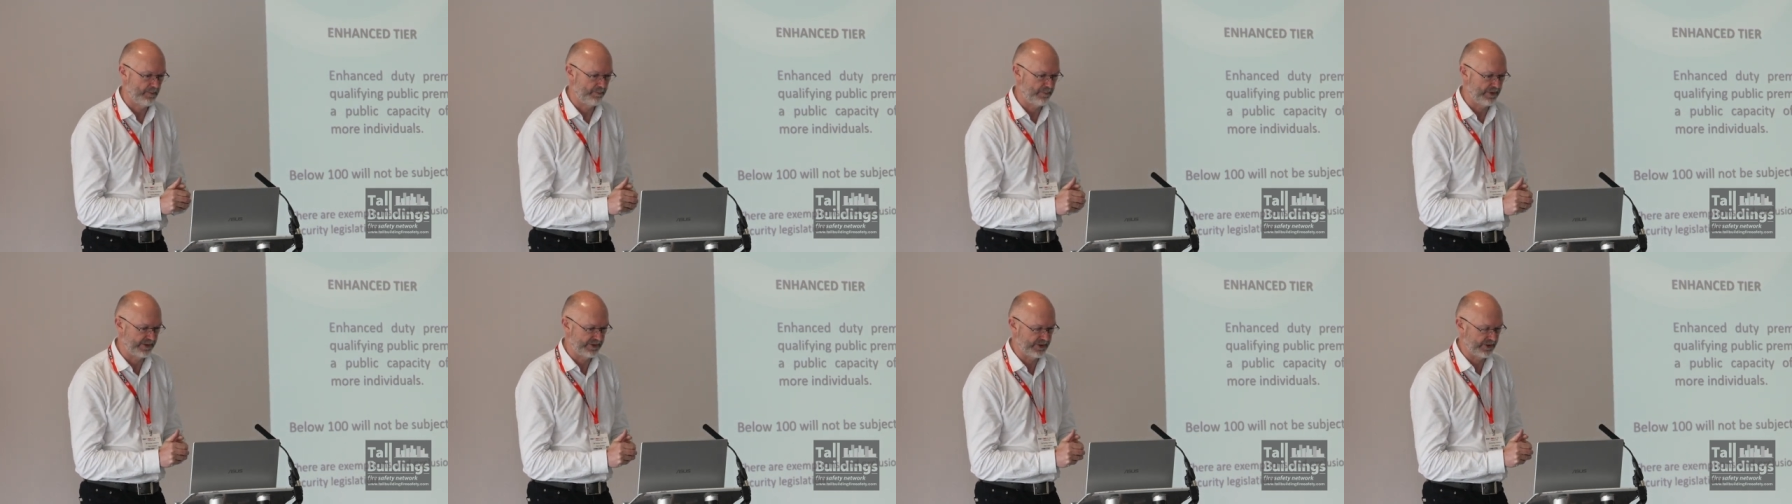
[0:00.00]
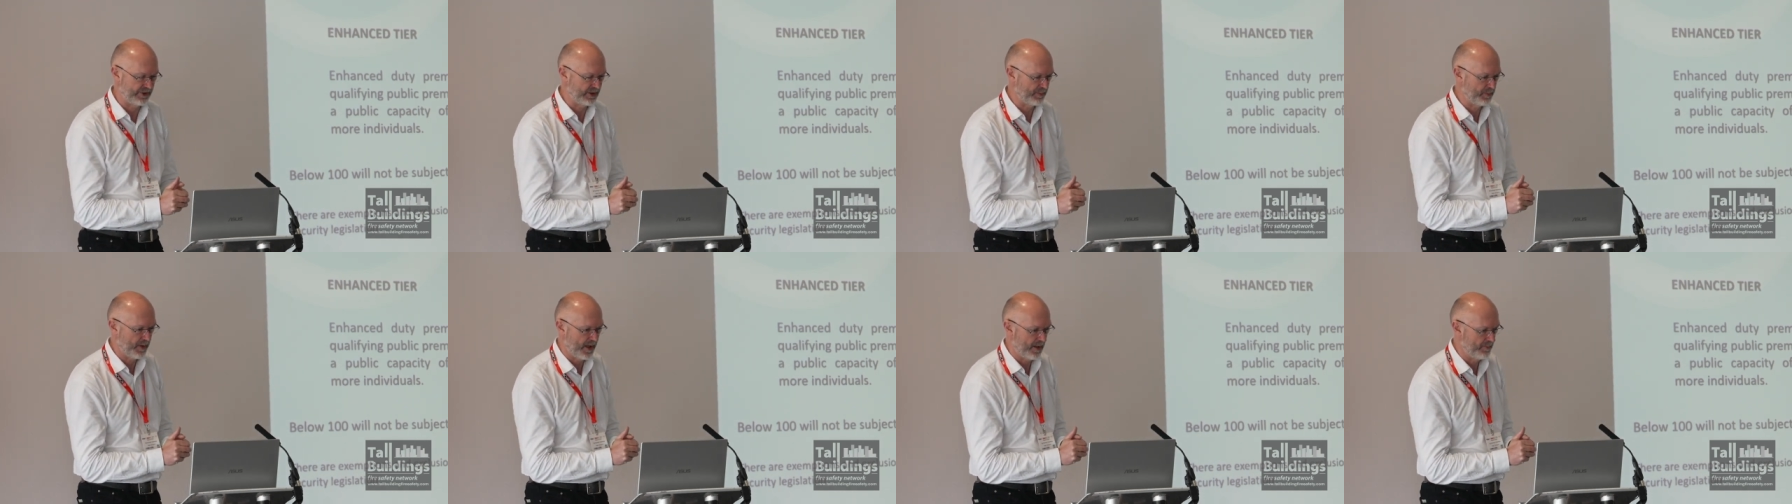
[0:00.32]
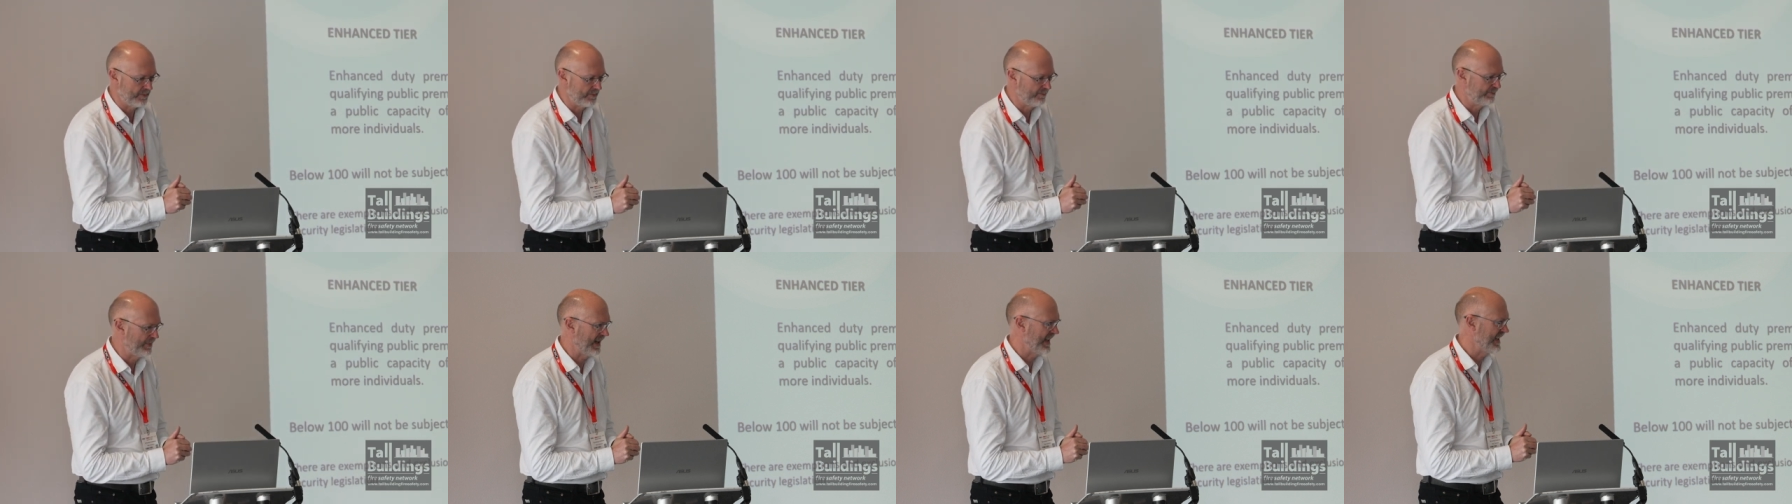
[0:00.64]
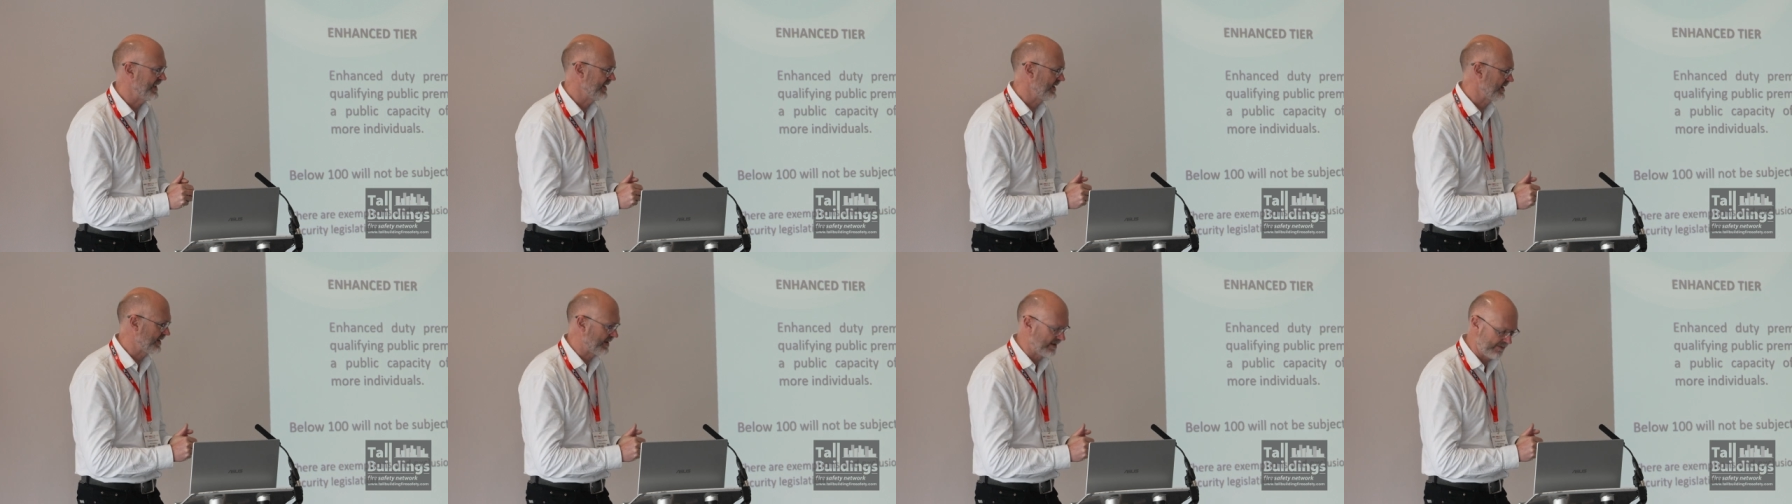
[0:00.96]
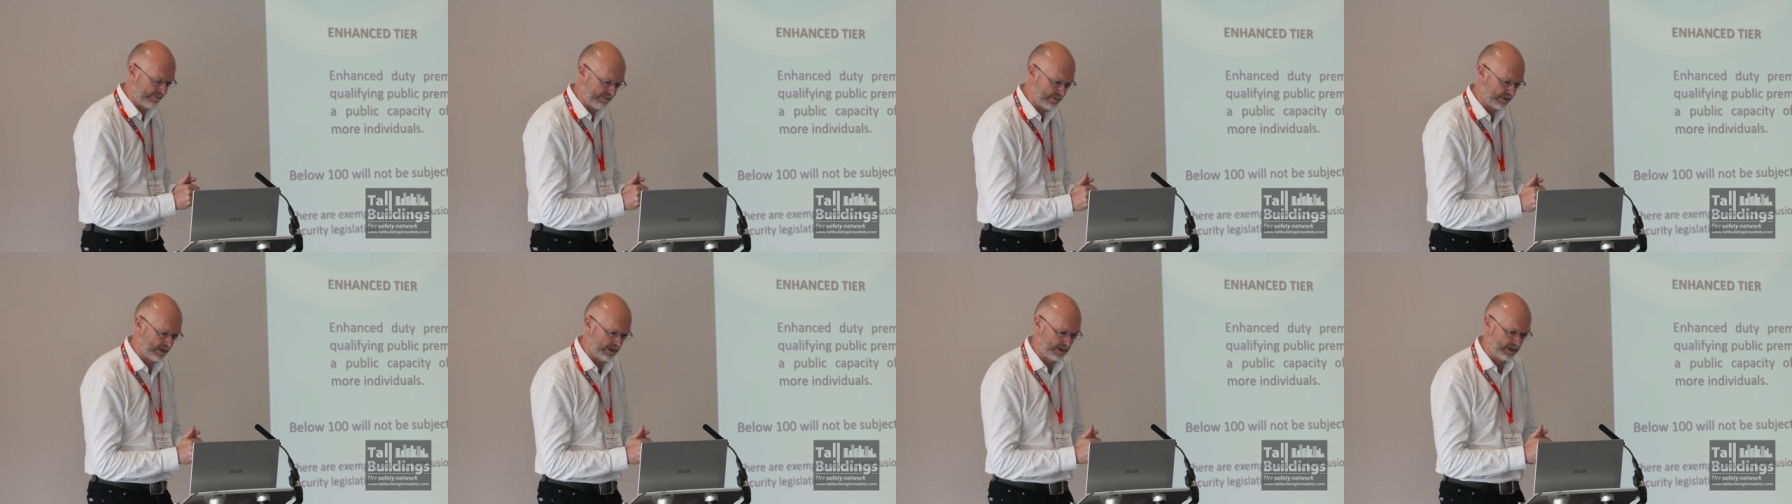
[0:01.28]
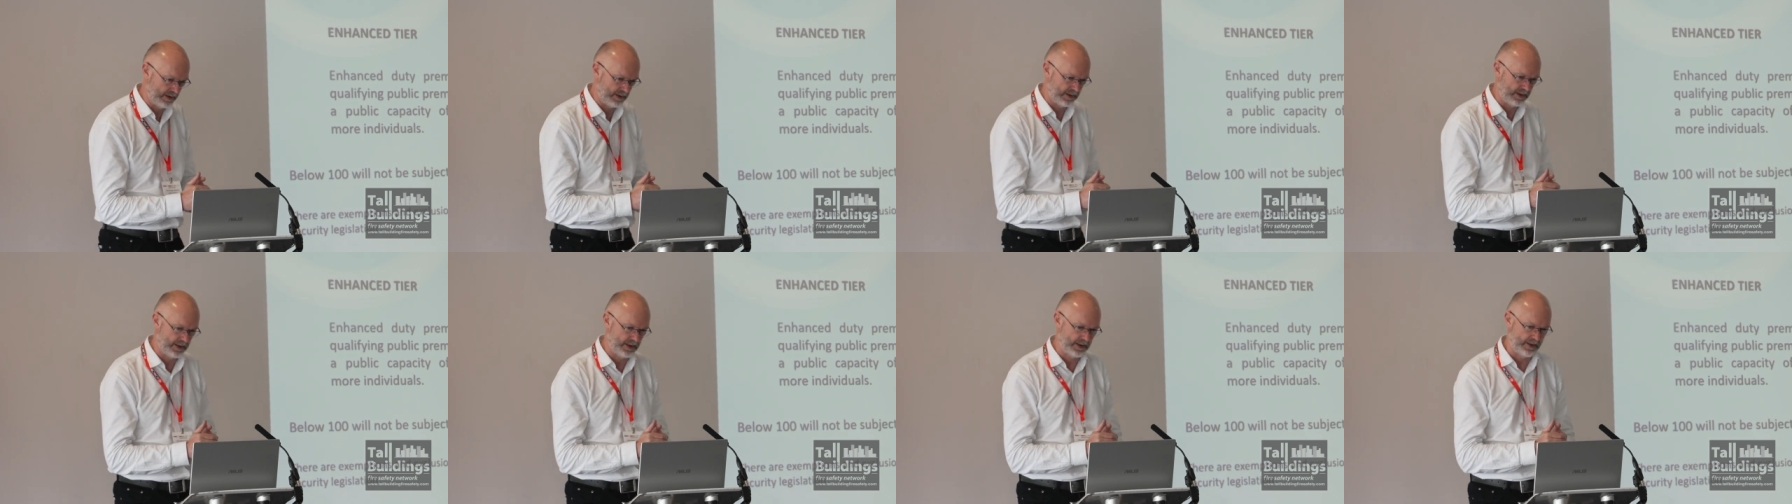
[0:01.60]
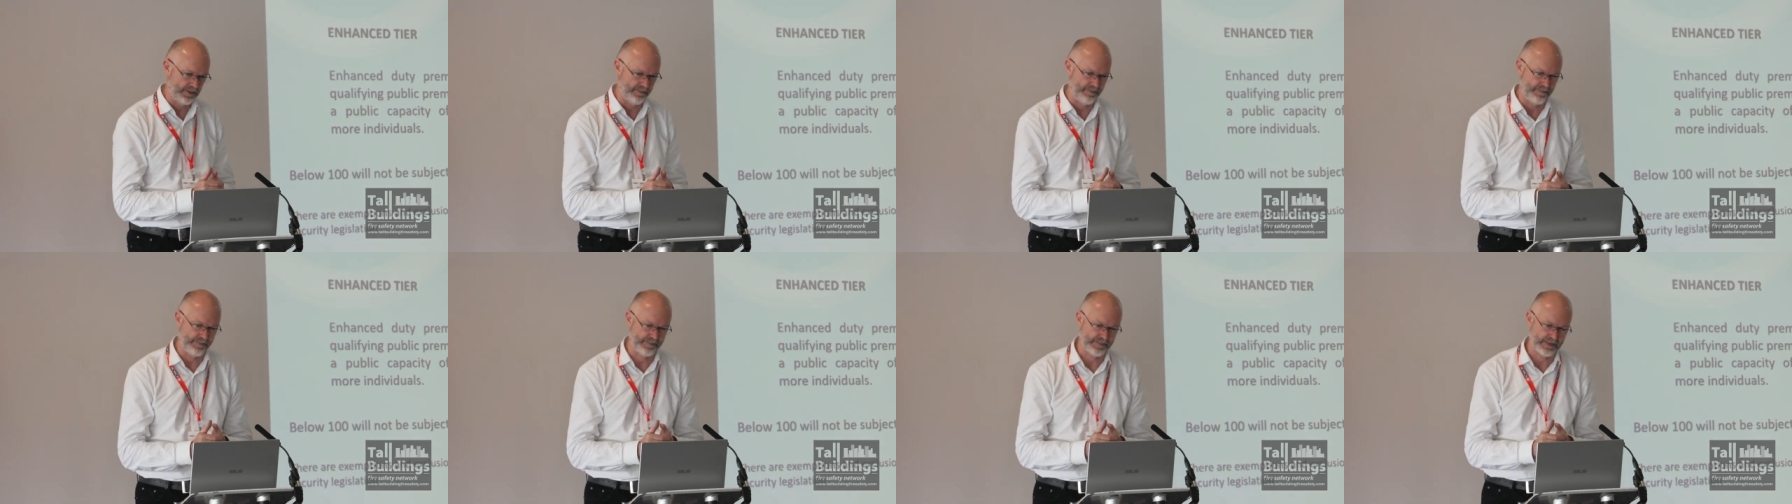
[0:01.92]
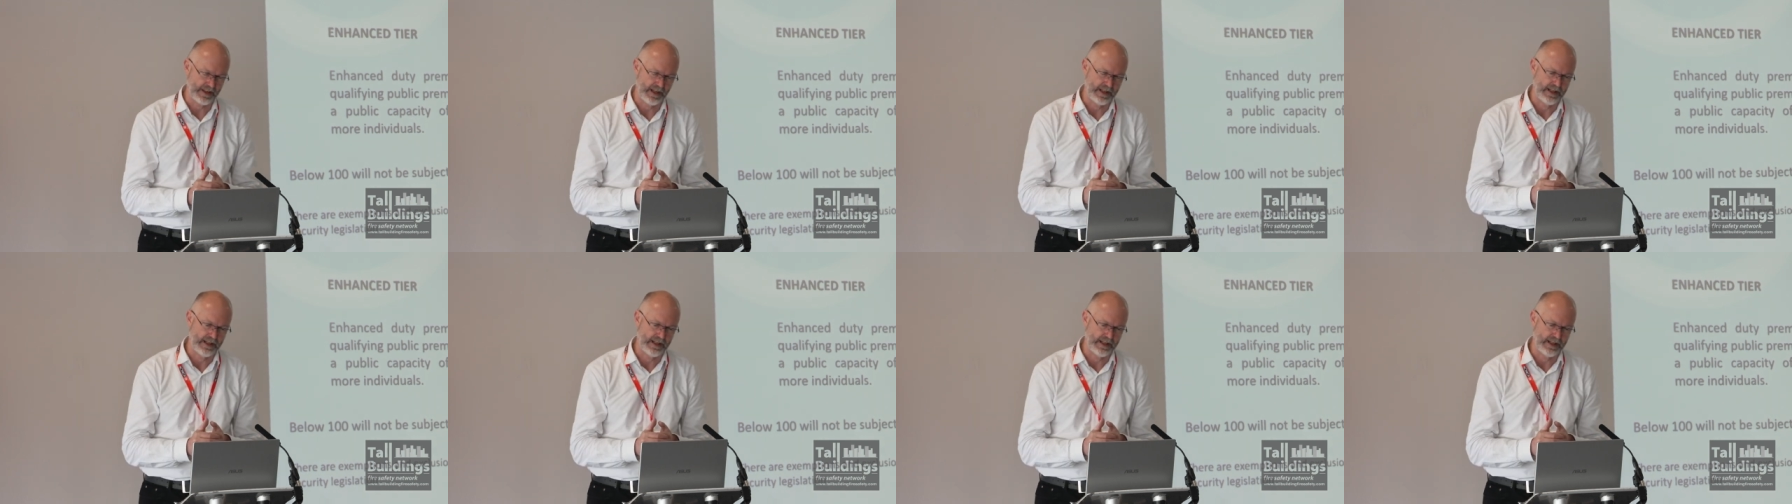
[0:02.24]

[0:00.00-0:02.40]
business department BEIS, um,